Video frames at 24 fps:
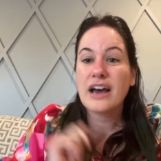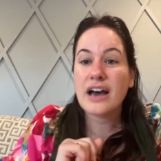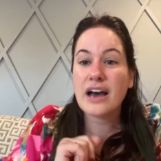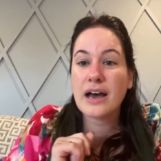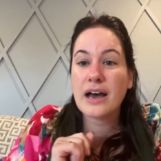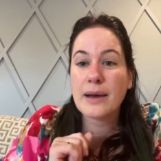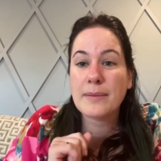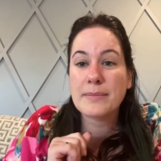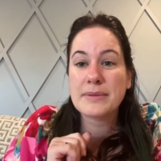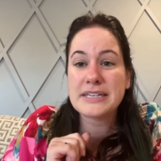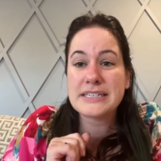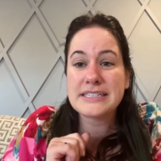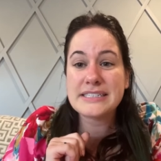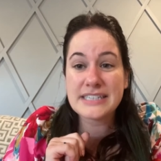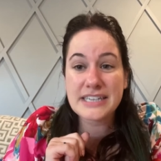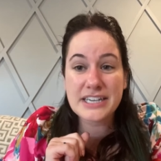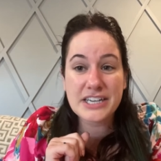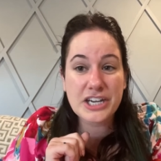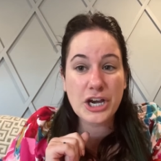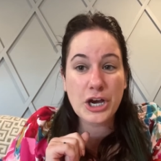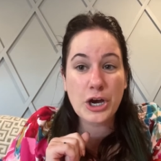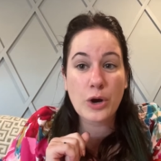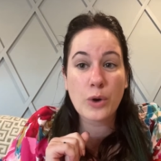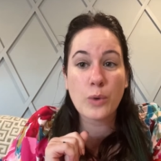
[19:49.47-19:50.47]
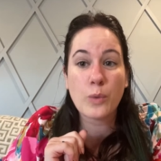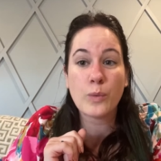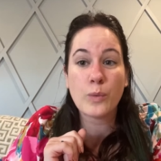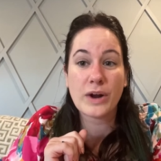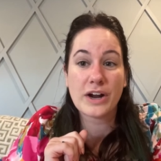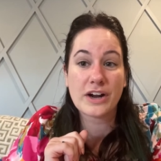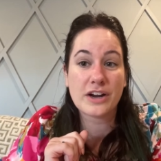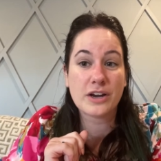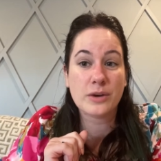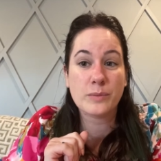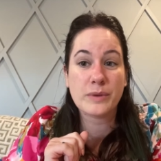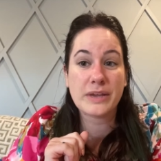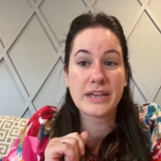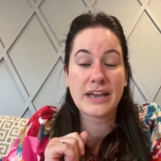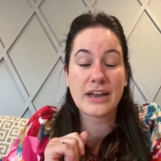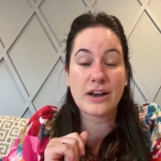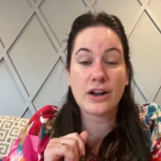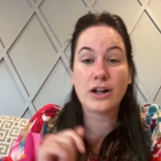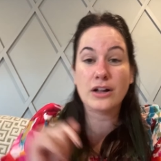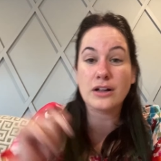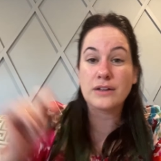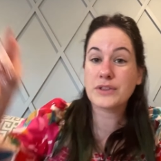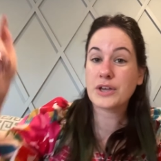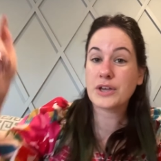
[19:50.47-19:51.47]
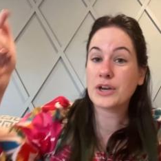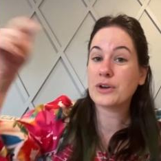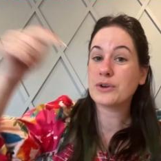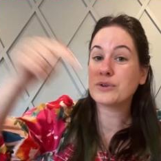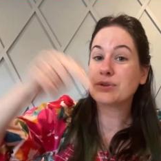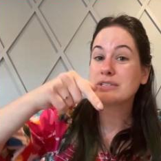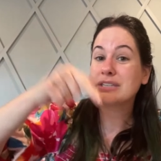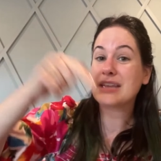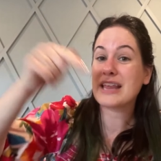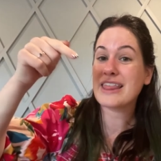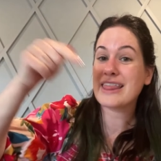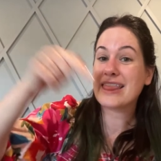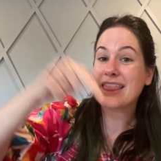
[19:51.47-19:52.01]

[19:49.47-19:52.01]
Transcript: Um, Dio, where can we get all of those?